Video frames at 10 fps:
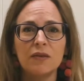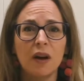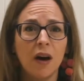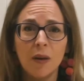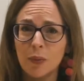
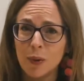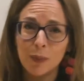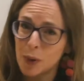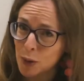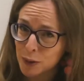cardboard
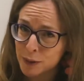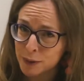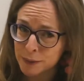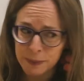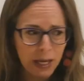
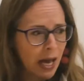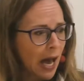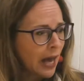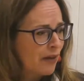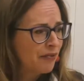box.
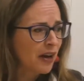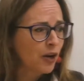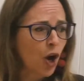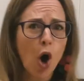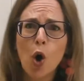And I found
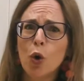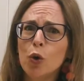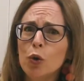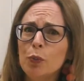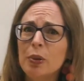an
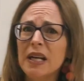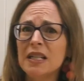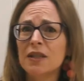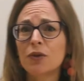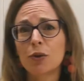old
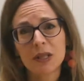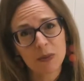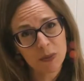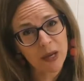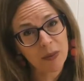piece of
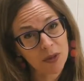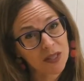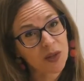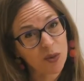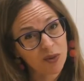Christmas paper. You
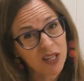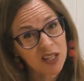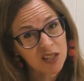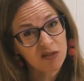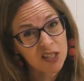see, we're really
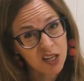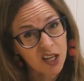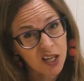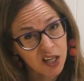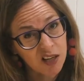into
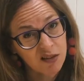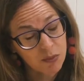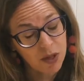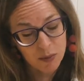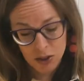recycling here at the
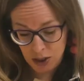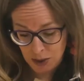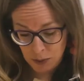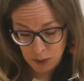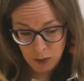Primary
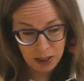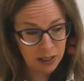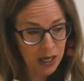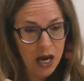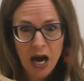Shakespeare as well.
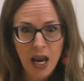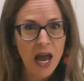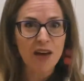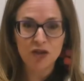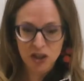And I
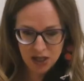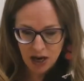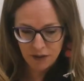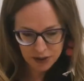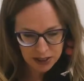have just
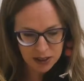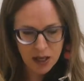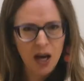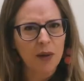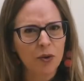covered it.
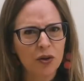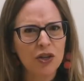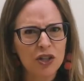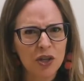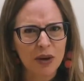I'm not going
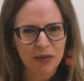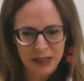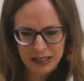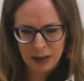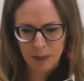to do every
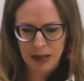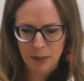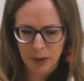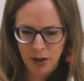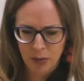little bit
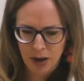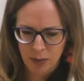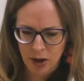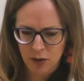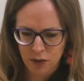blow by
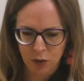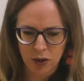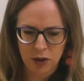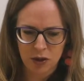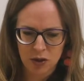blow for
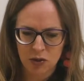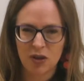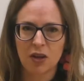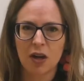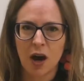you because you
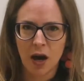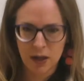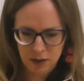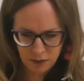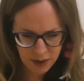can
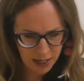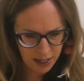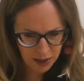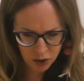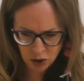kind of
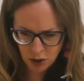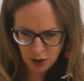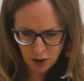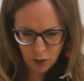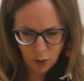gauge
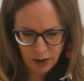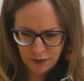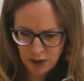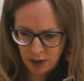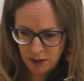what I've
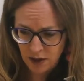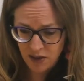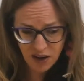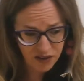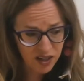done. I've
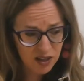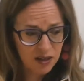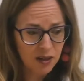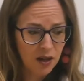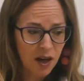covered it
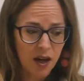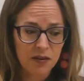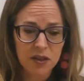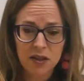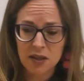and I've
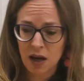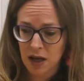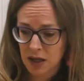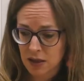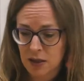stuck
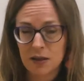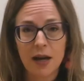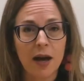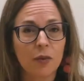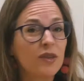it
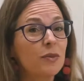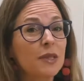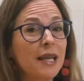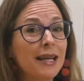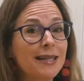down with some
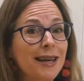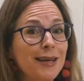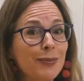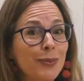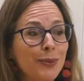
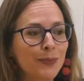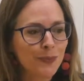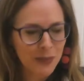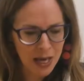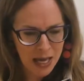sellotape.
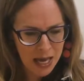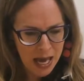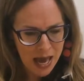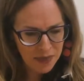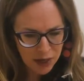
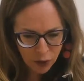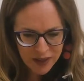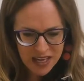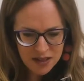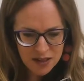And then on
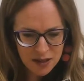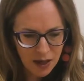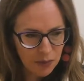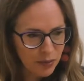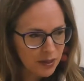the
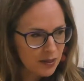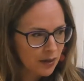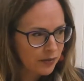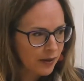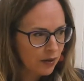inside bits, I
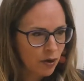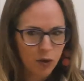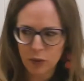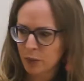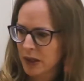found
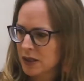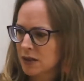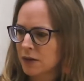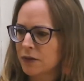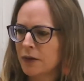old bits
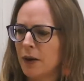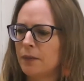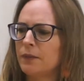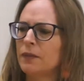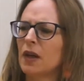of, I
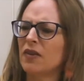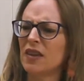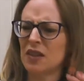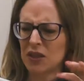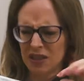think
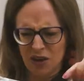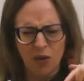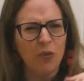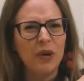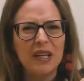this is an
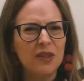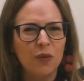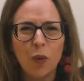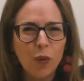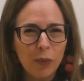old piece
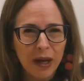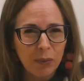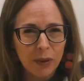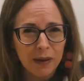of wallpaper